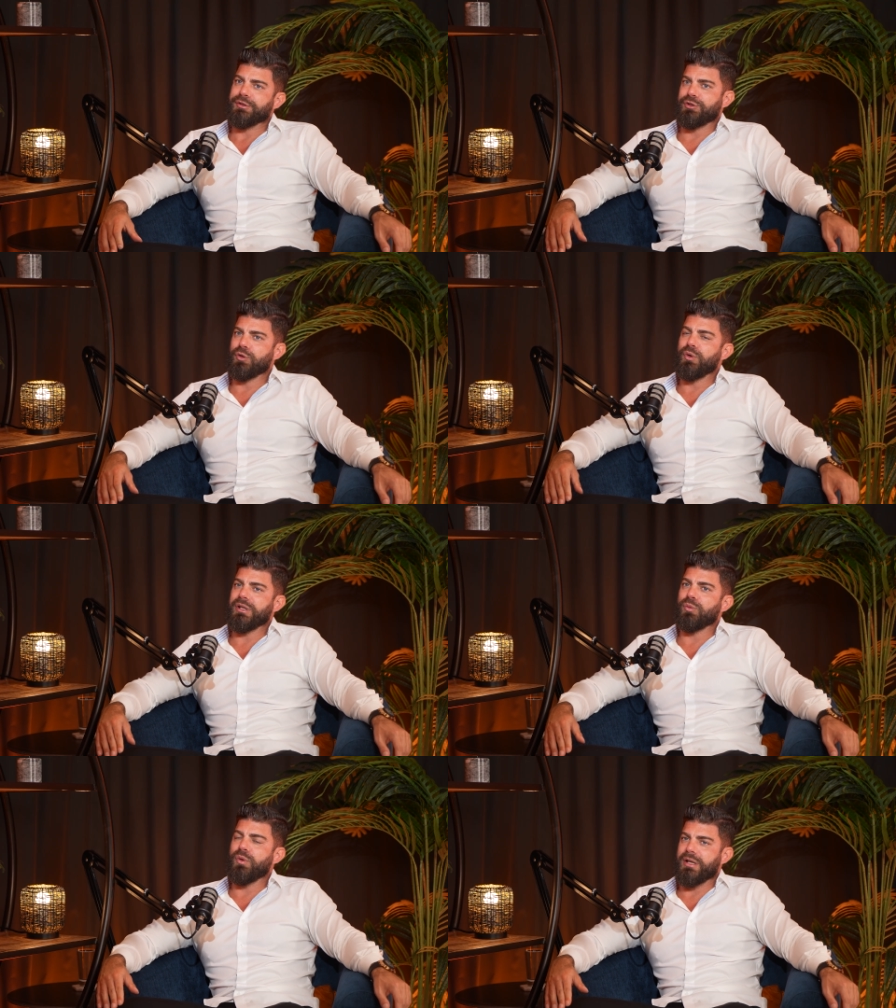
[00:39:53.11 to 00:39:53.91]
Do
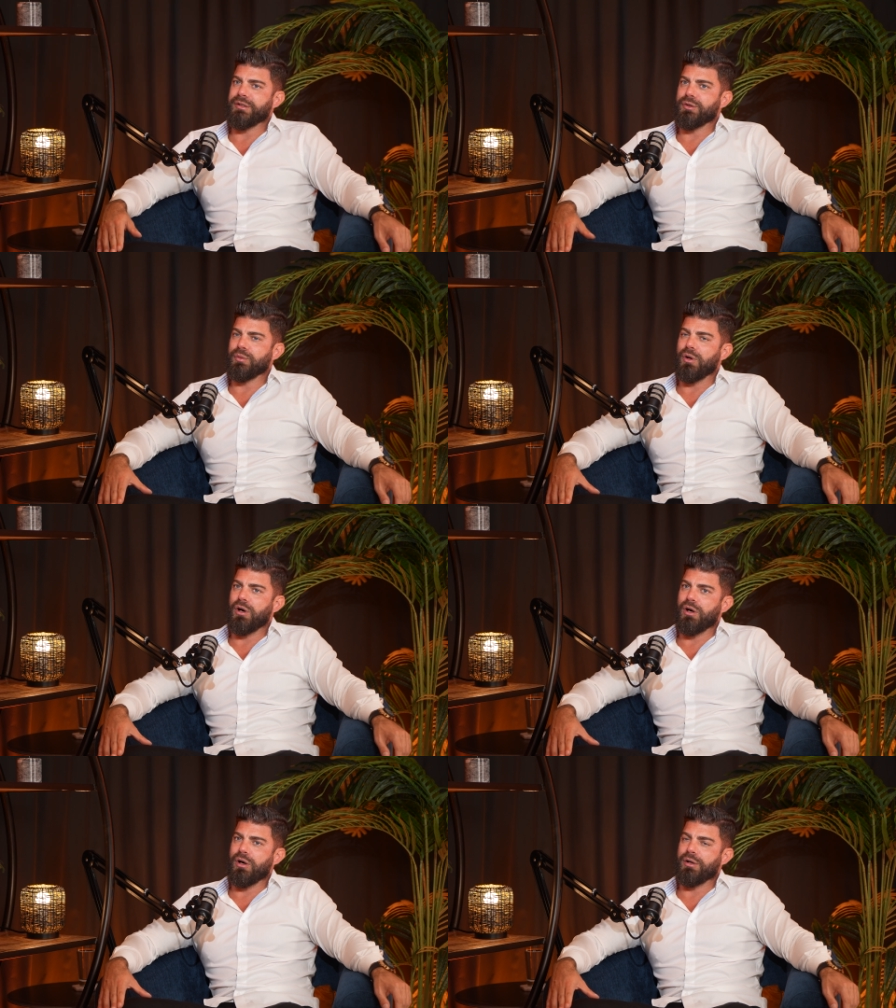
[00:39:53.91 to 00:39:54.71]
it when you
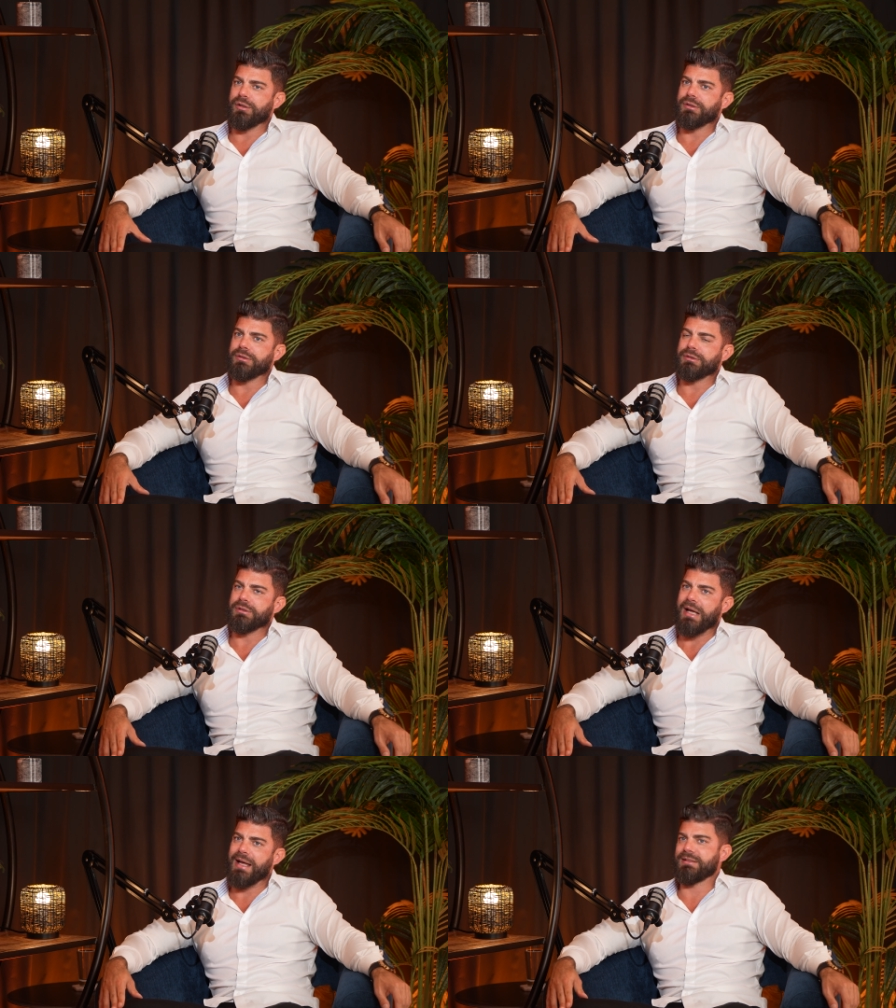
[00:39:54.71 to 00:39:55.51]
are
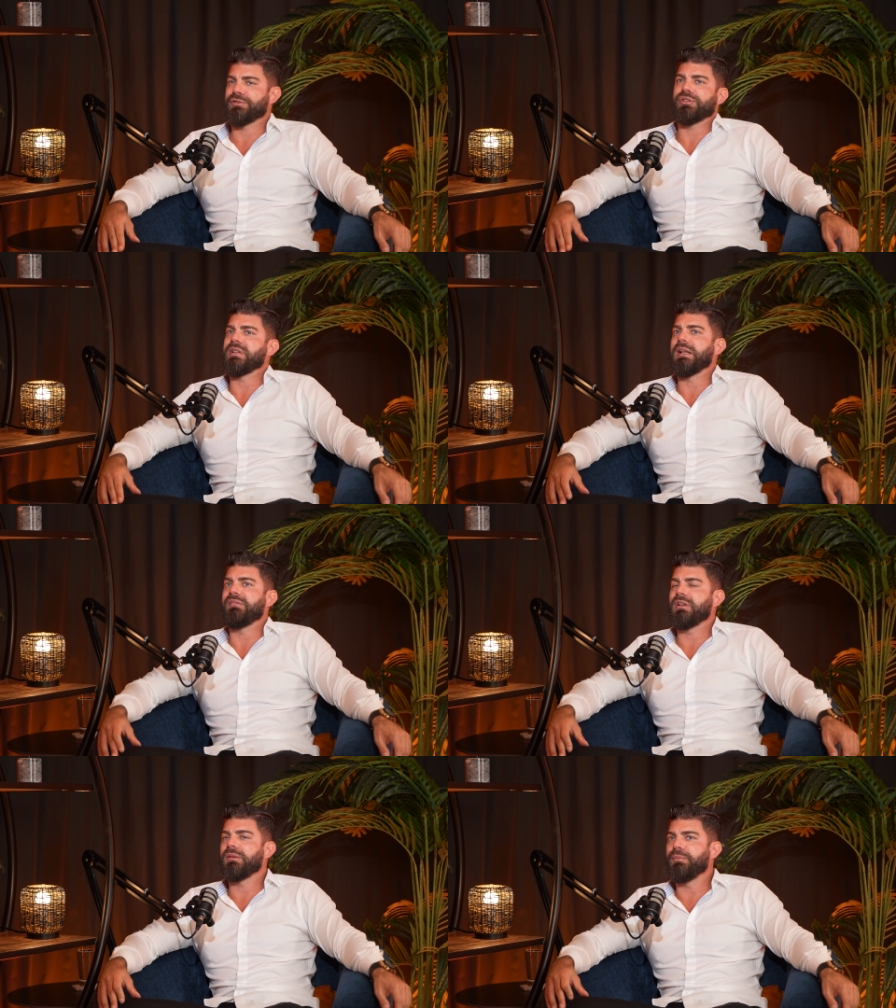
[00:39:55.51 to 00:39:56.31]
at a certain
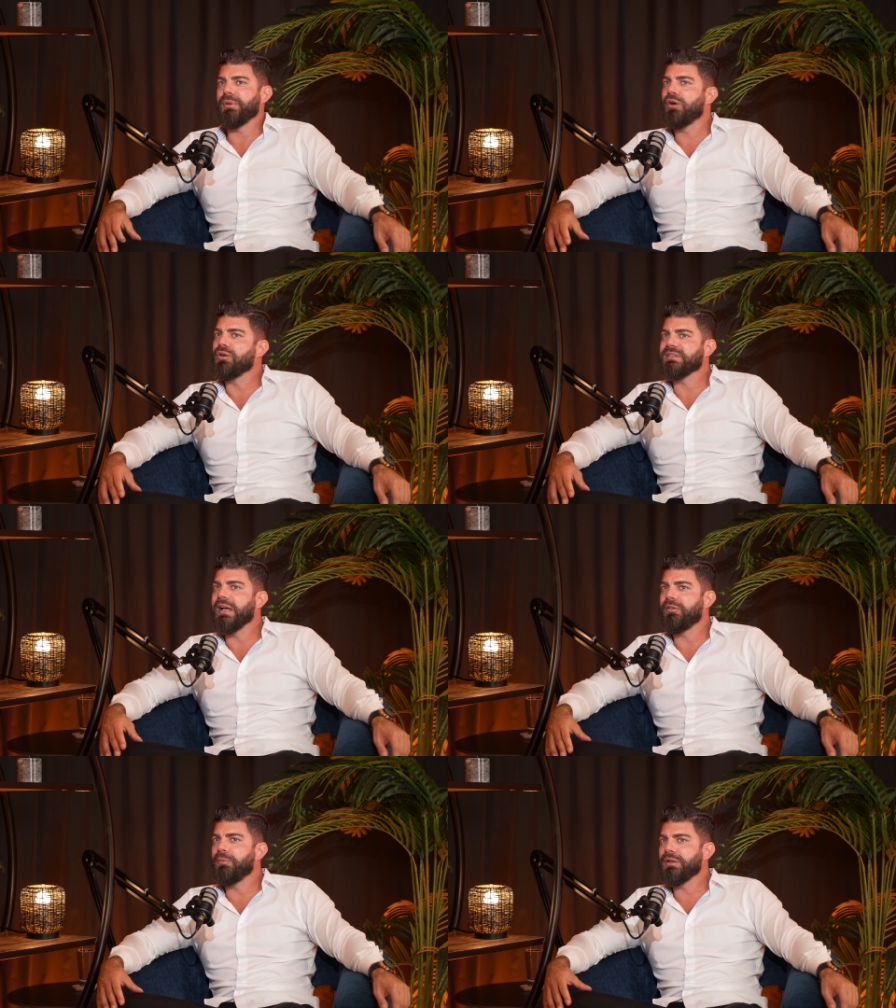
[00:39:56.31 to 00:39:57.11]
level, because
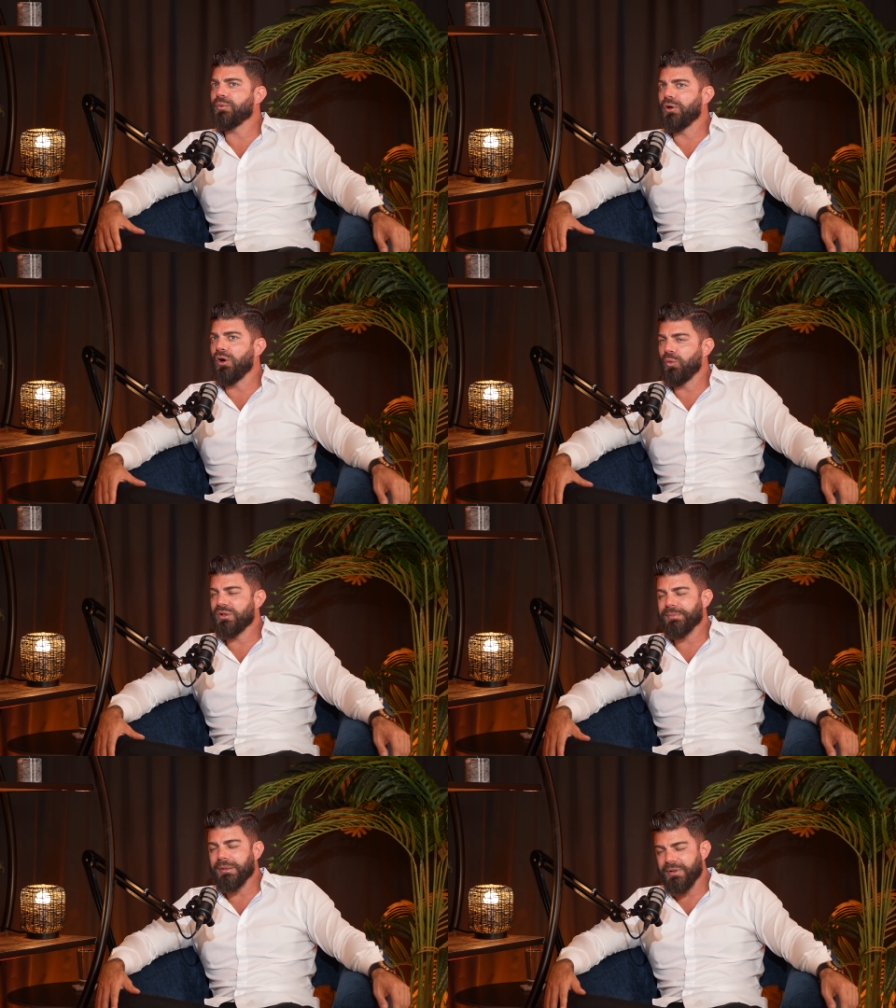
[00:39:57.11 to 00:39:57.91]
government will
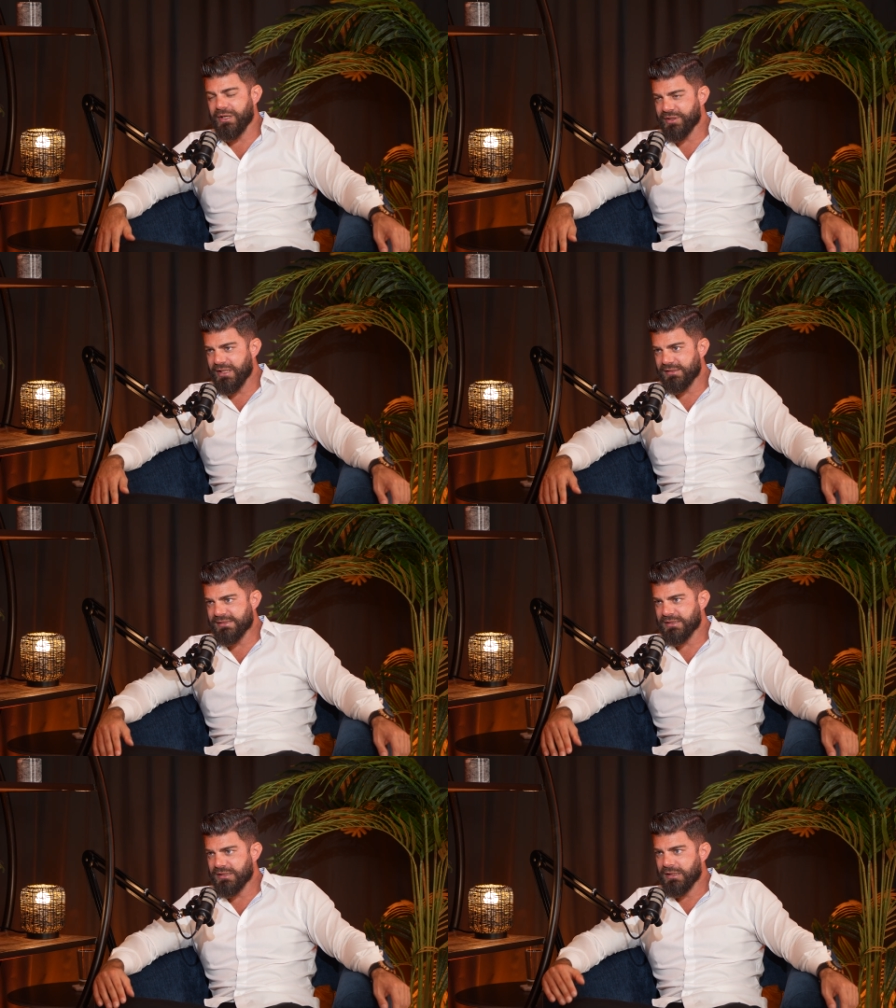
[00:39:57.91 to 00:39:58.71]
always be bigger deals.